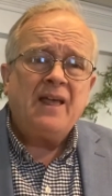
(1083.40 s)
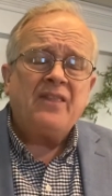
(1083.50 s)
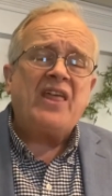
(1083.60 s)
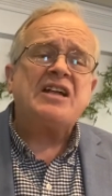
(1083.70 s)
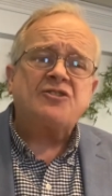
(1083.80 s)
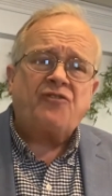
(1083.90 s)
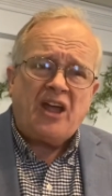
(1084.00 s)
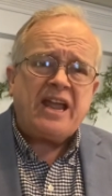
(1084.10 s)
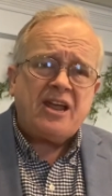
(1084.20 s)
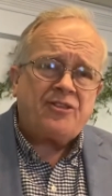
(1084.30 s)
That's
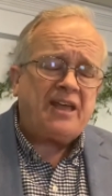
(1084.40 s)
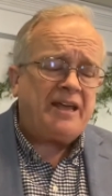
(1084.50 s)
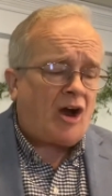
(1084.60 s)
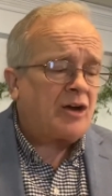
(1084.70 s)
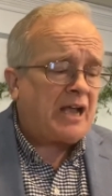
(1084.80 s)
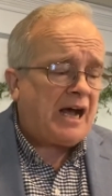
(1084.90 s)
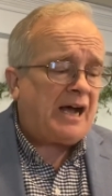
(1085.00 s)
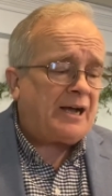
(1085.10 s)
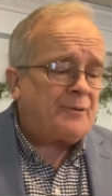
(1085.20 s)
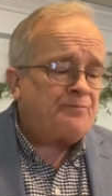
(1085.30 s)
faith in our
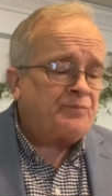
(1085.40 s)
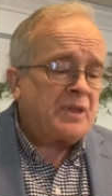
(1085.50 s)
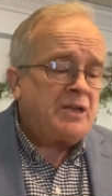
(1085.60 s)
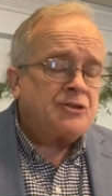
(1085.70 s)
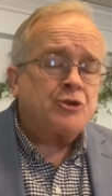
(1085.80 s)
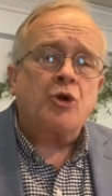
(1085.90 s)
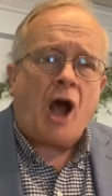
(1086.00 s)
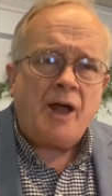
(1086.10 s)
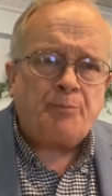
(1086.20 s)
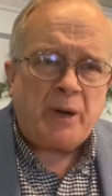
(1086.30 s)
God. So
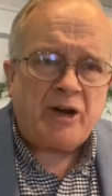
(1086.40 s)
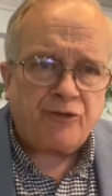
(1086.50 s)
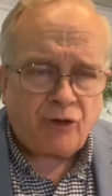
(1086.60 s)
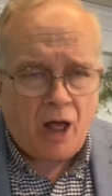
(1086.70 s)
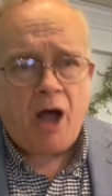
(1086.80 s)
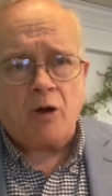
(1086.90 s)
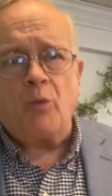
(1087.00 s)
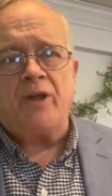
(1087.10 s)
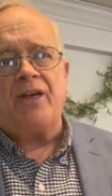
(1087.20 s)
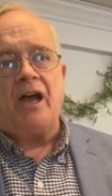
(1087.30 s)
God bears long
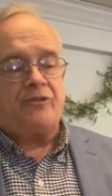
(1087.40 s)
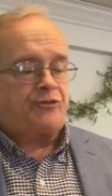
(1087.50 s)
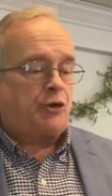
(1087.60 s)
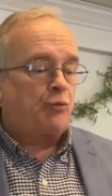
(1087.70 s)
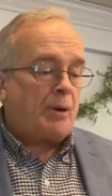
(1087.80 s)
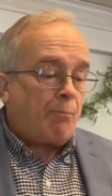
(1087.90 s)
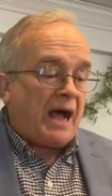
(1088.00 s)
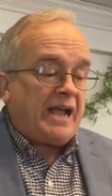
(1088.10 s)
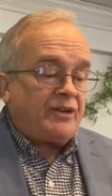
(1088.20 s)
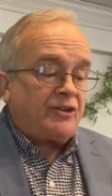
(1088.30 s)
with us to
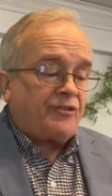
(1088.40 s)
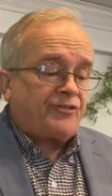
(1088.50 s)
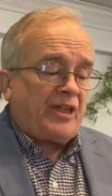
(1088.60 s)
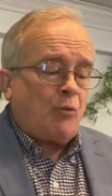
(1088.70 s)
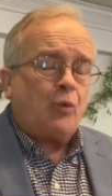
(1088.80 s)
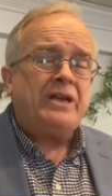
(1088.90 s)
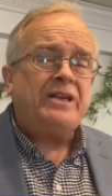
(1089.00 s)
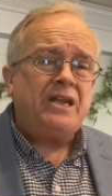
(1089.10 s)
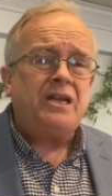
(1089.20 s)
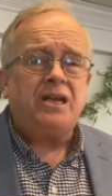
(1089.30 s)
remind us that we
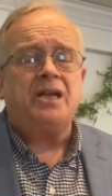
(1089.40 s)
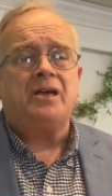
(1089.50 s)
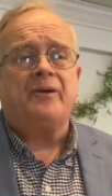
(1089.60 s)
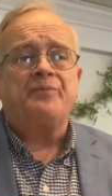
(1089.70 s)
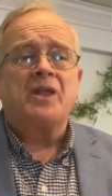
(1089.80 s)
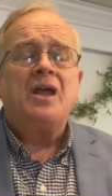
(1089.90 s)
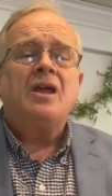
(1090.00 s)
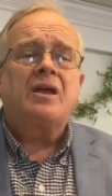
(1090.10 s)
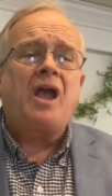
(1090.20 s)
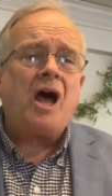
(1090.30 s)
need Him.
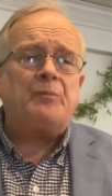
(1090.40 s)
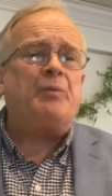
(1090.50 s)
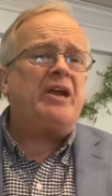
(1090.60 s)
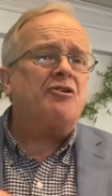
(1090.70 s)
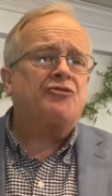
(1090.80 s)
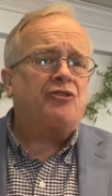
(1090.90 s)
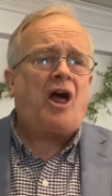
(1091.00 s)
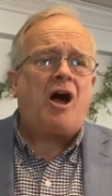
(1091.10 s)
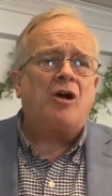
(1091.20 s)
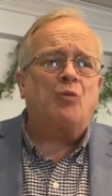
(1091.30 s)
God bears
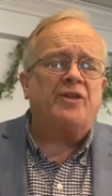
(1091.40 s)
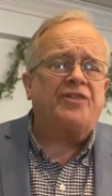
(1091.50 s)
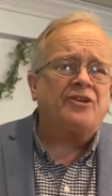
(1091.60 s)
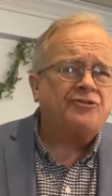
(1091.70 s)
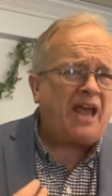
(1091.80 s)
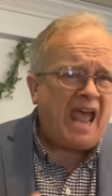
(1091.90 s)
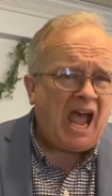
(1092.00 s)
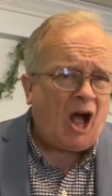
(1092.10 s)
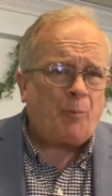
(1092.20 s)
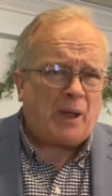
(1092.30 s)
long with us to
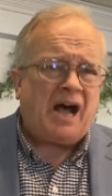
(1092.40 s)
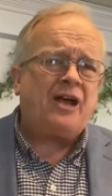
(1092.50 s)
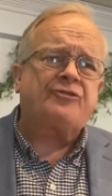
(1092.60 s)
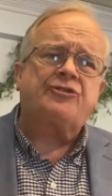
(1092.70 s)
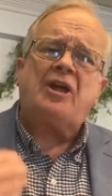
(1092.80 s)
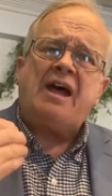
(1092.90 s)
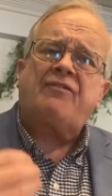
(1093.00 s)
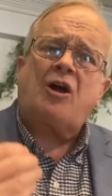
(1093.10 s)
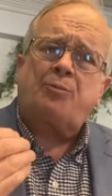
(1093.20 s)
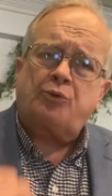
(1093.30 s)
help us to have
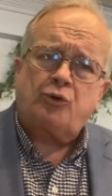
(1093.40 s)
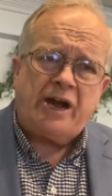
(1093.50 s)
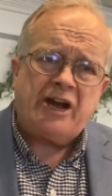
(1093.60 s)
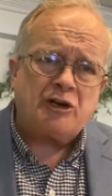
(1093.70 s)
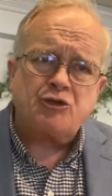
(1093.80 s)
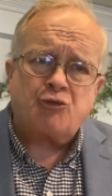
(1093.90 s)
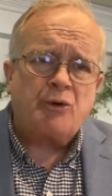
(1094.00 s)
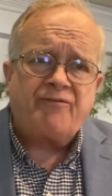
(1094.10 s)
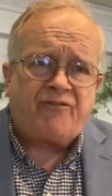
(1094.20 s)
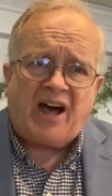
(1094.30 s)
our prayers
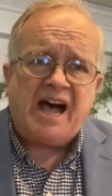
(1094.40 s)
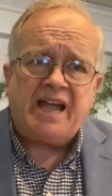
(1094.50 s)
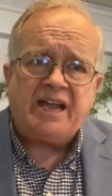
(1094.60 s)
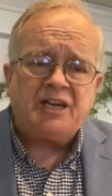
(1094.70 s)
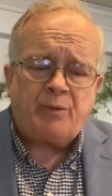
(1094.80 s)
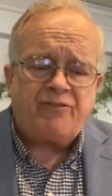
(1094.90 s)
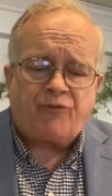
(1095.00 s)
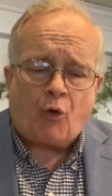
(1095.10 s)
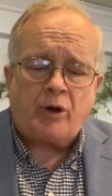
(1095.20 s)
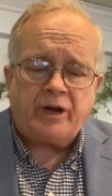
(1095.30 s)
refined
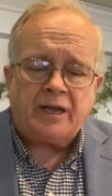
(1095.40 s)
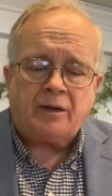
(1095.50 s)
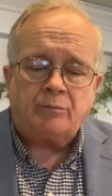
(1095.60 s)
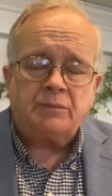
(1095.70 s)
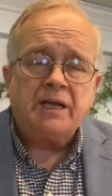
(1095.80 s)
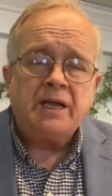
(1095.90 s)
before Him.